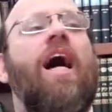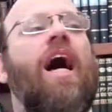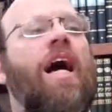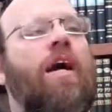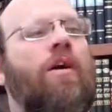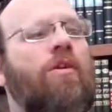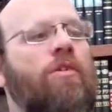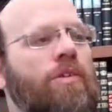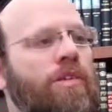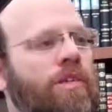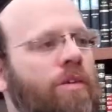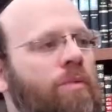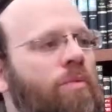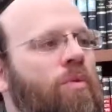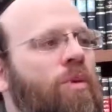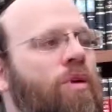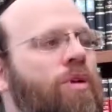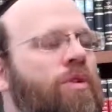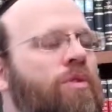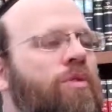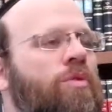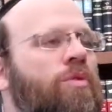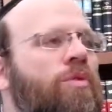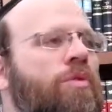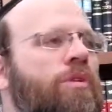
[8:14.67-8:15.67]
I
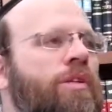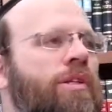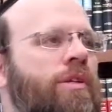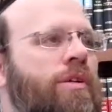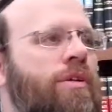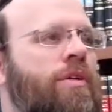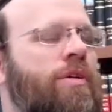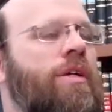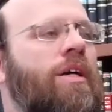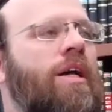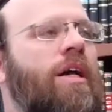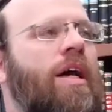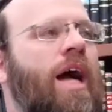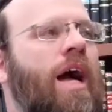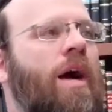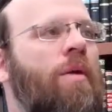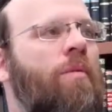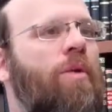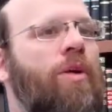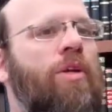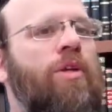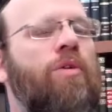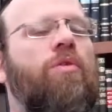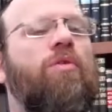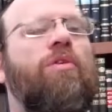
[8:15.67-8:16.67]
want you also
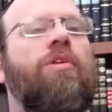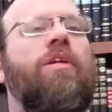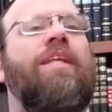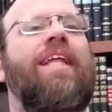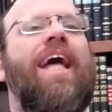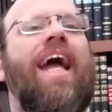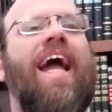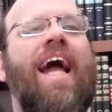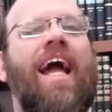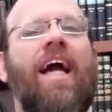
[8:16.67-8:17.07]
to